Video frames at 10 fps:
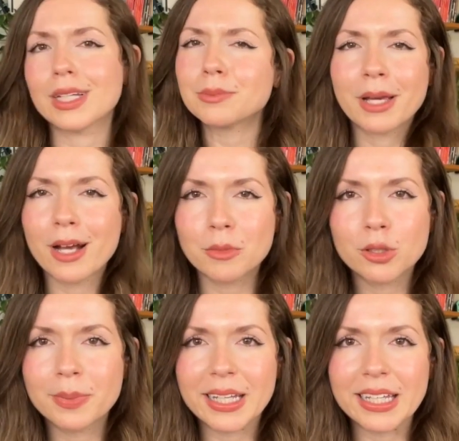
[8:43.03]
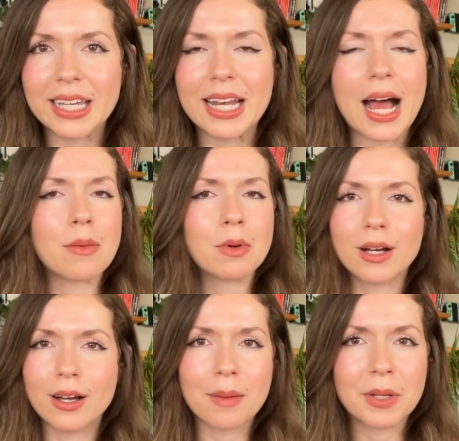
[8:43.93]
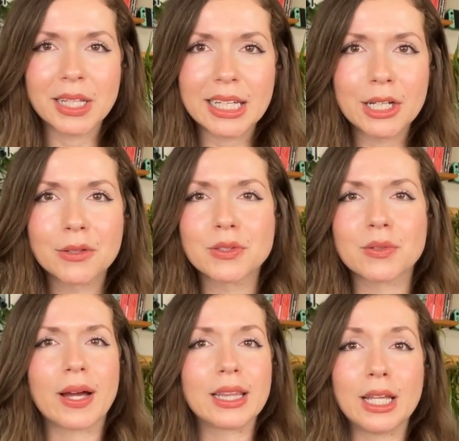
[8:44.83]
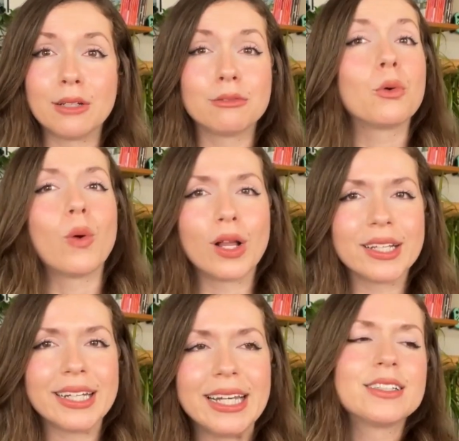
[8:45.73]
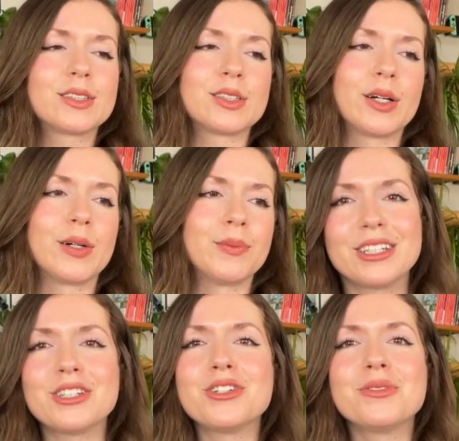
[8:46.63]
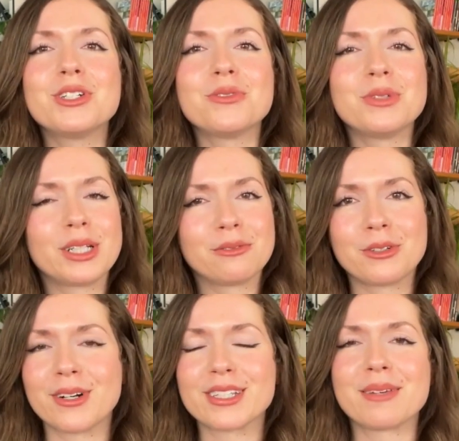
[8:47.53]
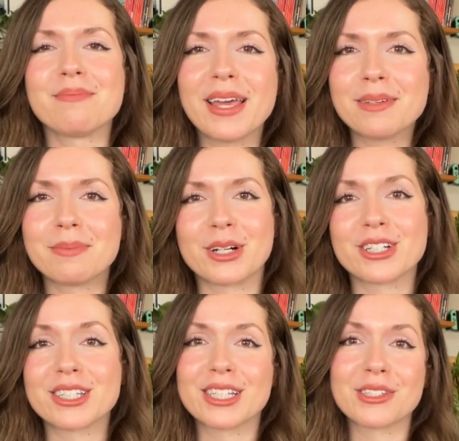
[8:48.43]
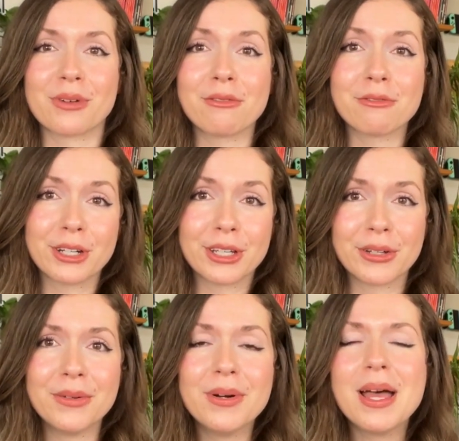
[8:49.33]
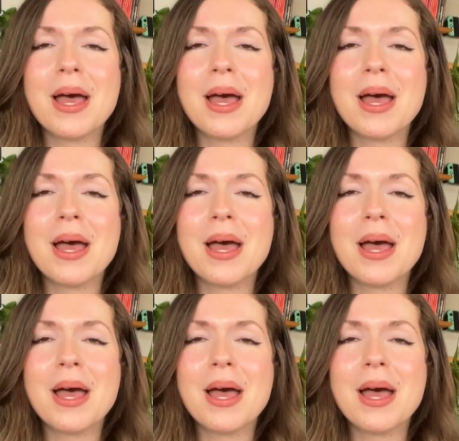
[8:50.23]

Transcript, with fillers: That's my humble opinion. I'm a, I'm a Leo, so I love quality. So do what you will, of course, and make the purchase that's right for you.